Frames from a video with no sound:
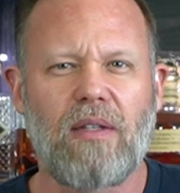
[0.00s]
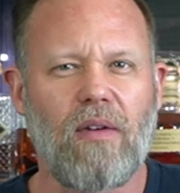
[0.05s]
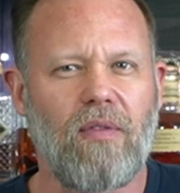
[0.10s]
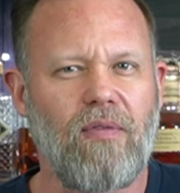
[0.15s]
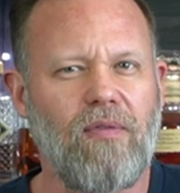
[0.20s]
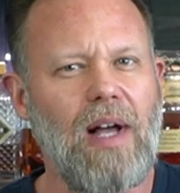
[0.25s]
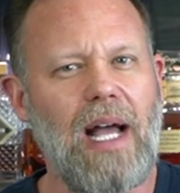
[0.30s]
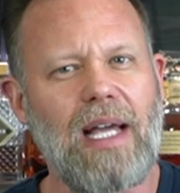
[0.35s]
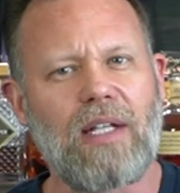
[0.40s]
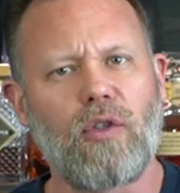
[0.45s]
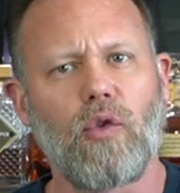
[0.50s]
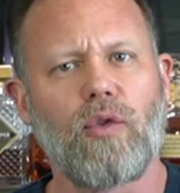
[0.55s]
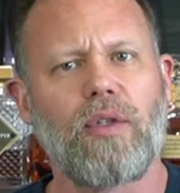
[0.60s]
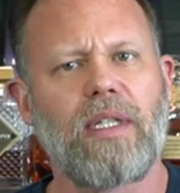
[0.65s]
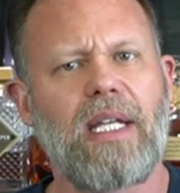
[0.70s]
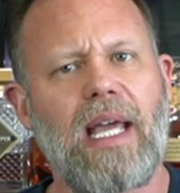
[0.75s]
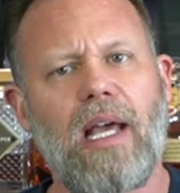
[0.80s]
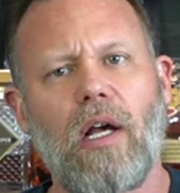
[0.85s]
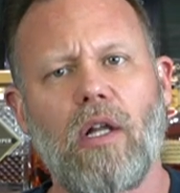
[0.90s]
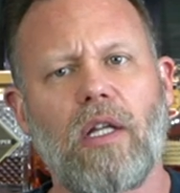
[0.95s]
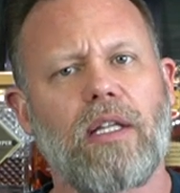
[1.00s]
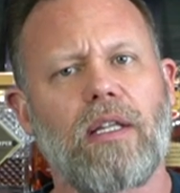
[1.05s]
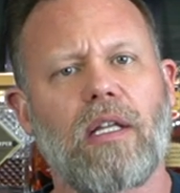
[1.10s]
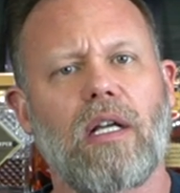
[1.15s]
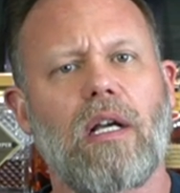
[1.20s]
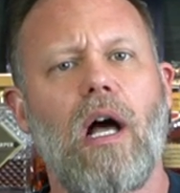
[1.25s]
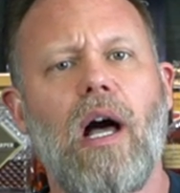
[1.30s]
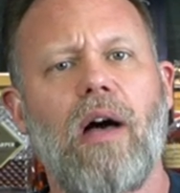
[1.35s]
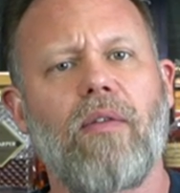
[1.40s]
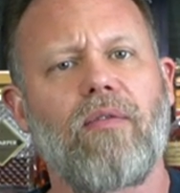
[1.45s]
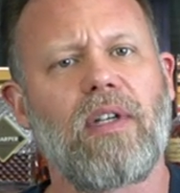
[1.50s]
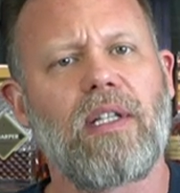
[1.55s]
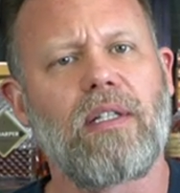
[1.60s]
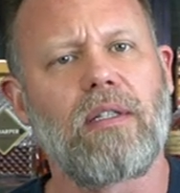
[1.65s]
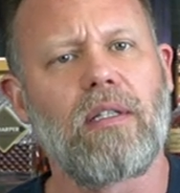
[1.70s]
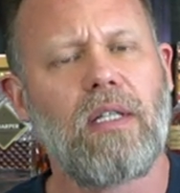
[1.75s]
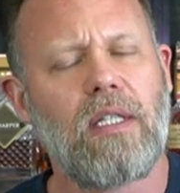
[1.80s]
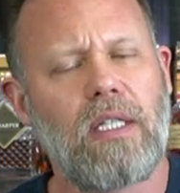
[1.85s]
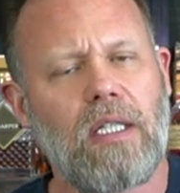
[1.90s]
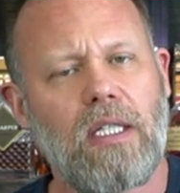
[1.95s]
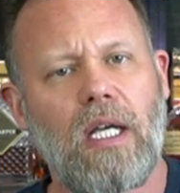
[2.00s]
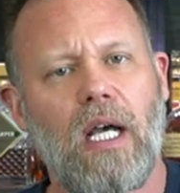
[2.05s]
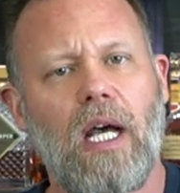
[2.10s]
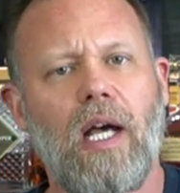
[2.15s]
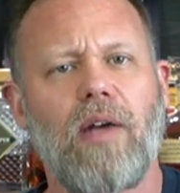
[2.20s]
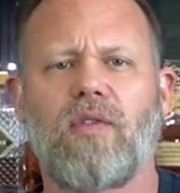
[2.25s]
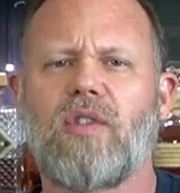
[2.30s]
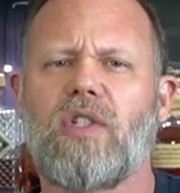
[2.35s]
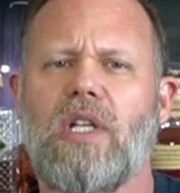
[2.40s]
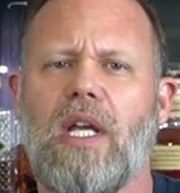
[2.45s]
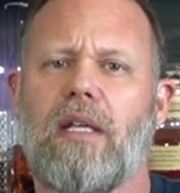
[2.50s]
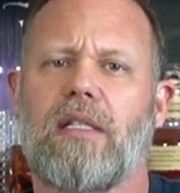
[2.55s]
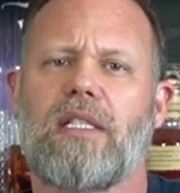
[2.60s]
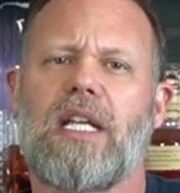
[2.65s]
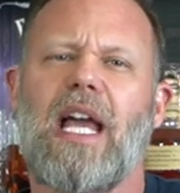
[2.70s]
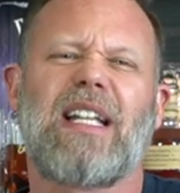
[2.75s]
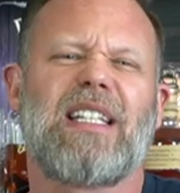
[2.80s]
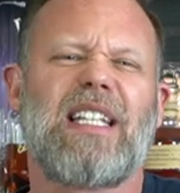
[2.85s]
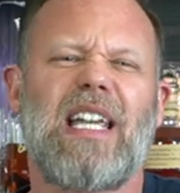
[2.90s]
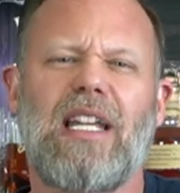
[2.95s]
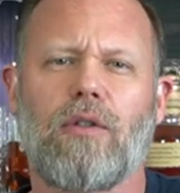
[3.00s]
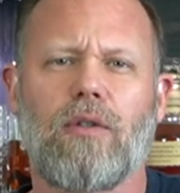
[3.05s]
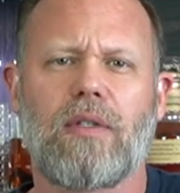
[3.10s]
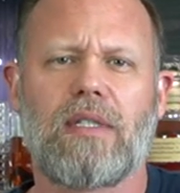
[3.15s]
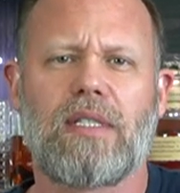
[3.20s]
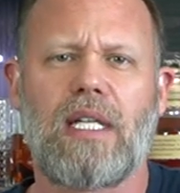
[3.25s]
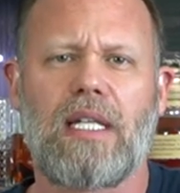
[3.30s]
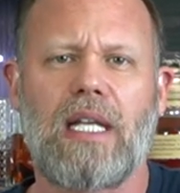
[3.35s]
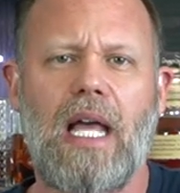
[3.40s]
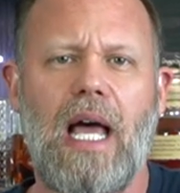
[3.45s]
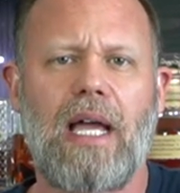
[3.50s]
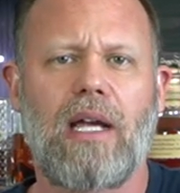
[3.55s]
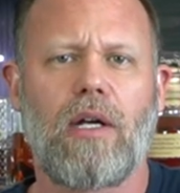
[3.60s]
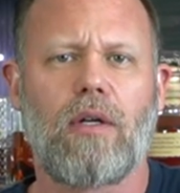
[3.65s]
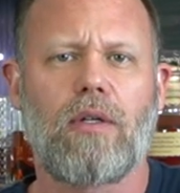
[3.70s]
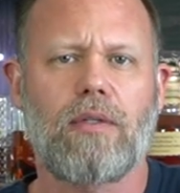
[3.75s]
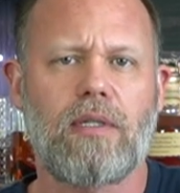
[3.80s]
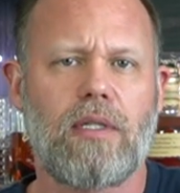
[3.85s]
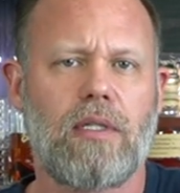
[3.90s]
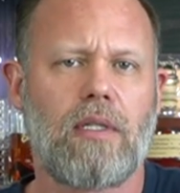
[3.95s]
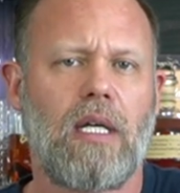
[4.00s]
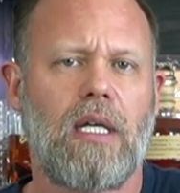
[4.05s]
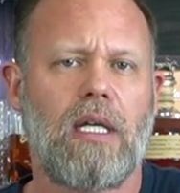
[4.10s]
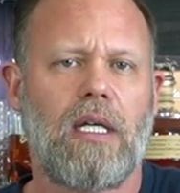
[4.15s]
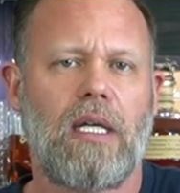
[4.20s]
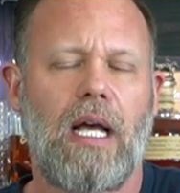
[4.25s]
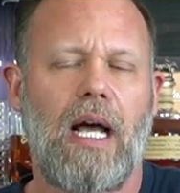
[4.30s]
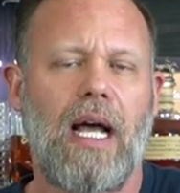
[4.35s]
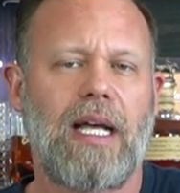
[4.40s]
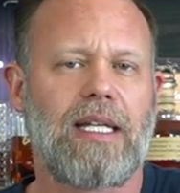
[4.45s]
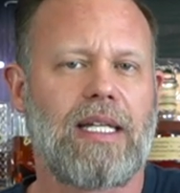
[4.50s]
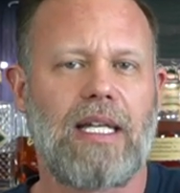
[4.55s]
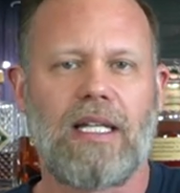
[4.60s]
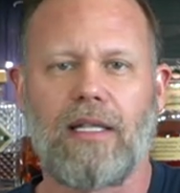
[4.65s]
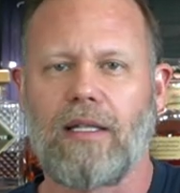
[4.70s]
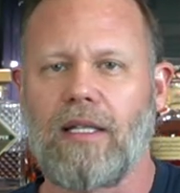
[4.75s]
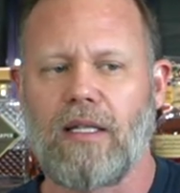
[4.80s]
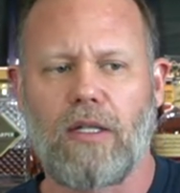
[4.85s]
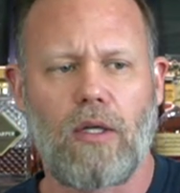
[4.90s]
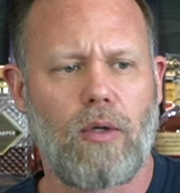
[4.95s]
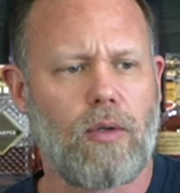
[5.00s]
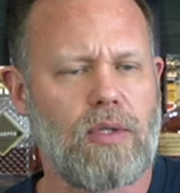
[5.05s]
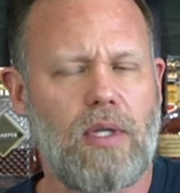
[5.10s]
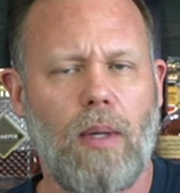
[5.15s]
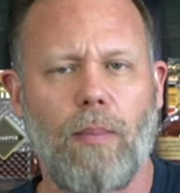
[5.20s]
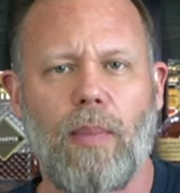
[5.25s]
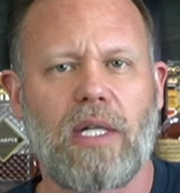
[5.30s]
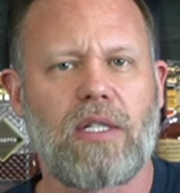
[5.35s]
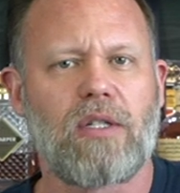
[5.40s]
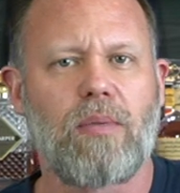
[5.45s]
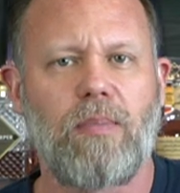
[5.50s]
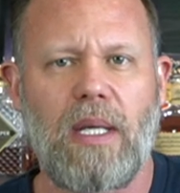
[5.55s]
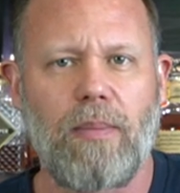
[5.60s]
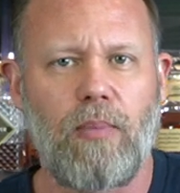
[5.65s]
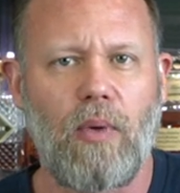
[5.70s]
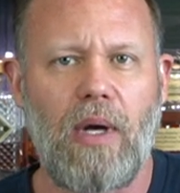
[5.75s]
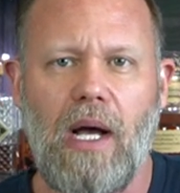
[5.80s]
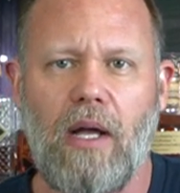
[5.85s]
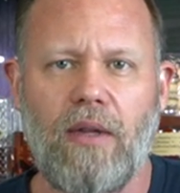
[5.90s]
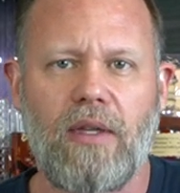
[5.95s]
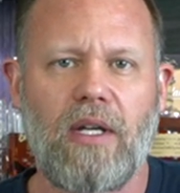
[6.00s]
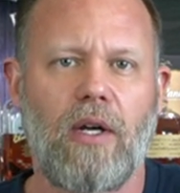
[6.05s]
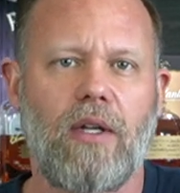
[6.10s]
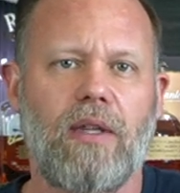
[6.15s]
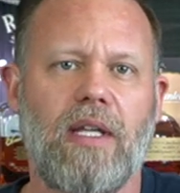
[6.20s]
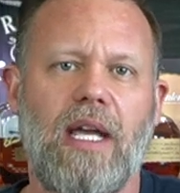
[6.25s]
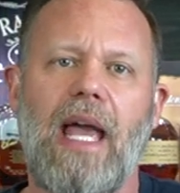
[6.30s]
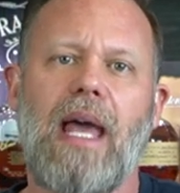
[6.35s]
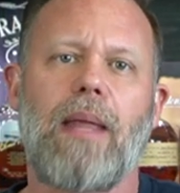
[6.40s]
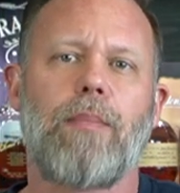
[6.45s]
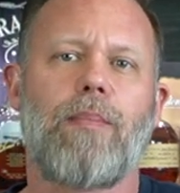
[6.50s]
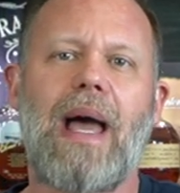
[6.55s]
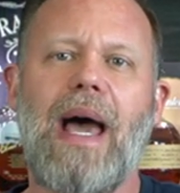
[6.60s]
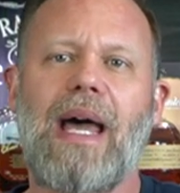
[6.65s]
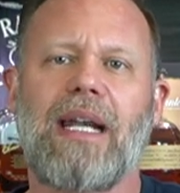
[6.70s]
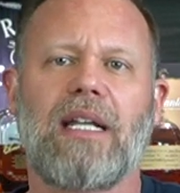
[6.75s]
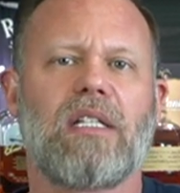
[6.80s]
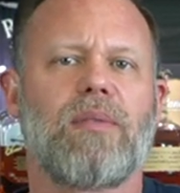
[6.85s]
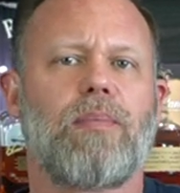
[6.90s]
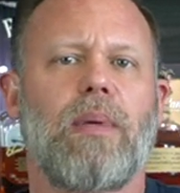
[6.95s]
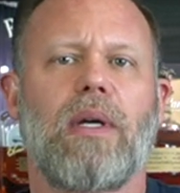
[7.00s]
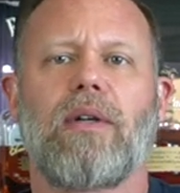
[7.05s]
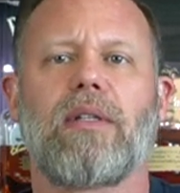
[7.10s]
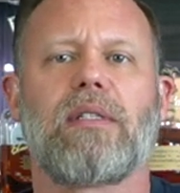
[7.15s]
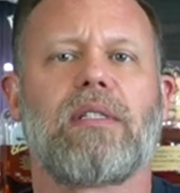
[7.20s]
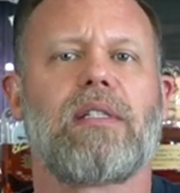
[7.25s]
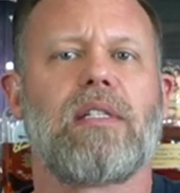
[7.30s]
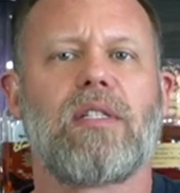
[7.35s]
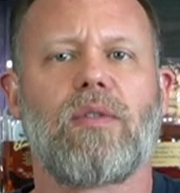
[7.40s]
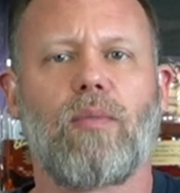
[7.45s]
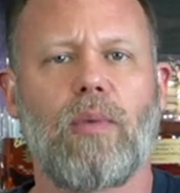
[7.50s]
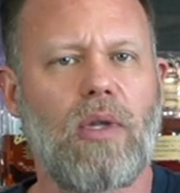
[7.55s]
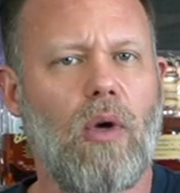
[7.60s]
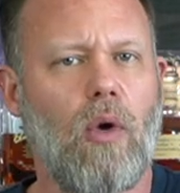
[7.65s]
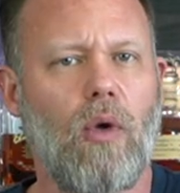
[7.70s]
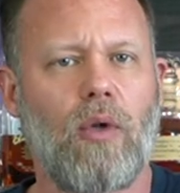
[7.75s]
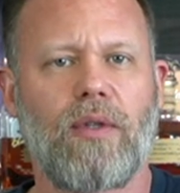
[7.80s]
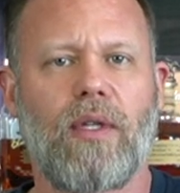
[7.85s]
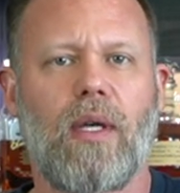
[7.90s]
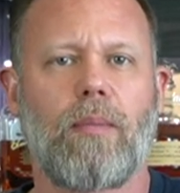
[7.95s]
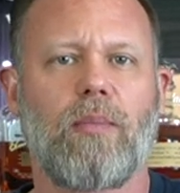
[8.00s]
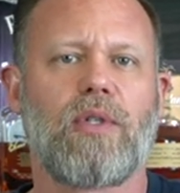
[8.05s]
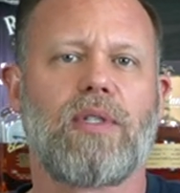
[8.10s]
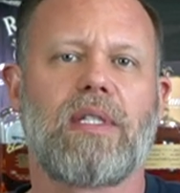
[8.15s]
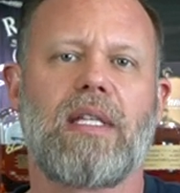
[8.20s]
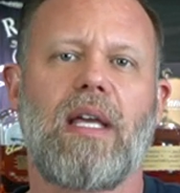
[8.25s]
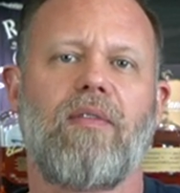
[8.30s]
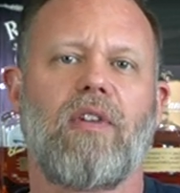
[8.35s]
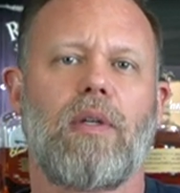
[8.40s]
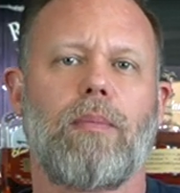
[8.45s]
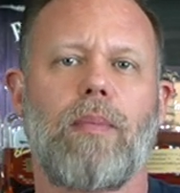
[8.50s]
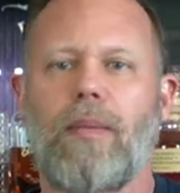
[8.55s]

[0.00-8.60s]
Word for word: the final nail in the coffin of J Jack Daniels deniers I get that there's a bunch of people out there that had bad experiences with old number seven.